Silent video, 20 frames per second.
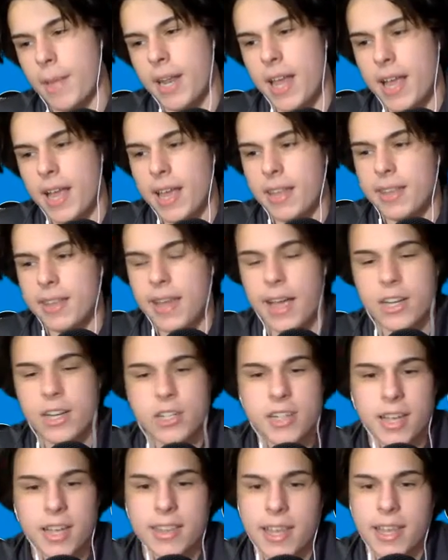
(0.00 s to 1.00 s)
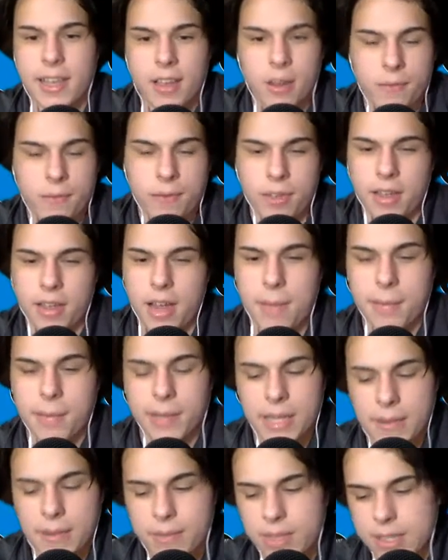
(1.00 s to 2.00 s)
And I just got that gut feeling. I
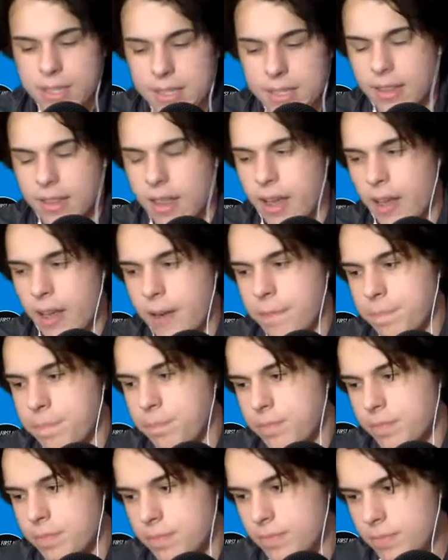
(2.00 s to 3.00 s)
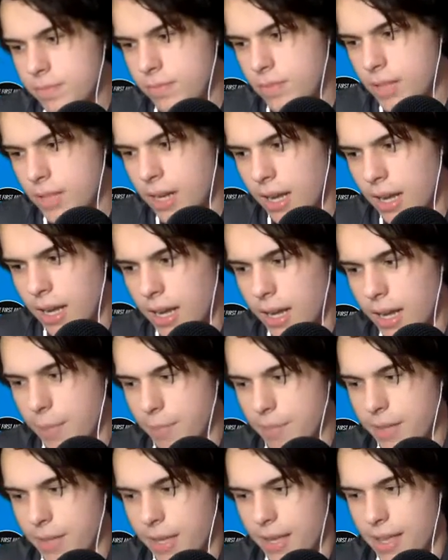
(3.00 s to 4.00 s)
believe in the D-line.
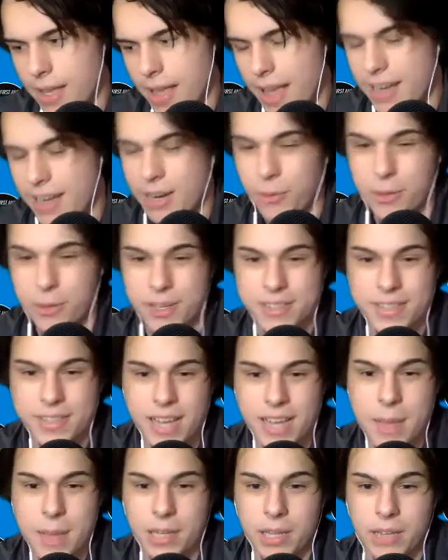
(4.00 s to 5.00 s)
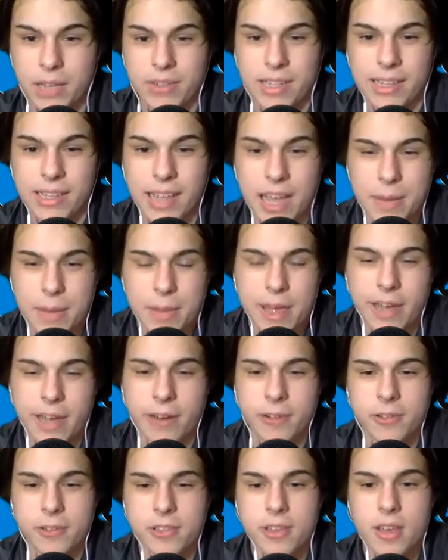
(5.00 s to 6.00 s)
I don't want to say I believe in the
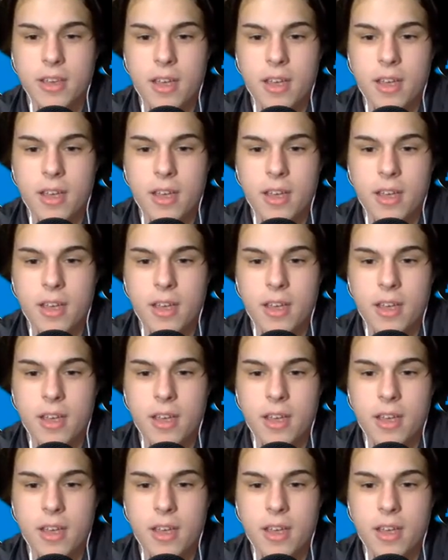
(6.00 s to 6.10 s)
linebackers.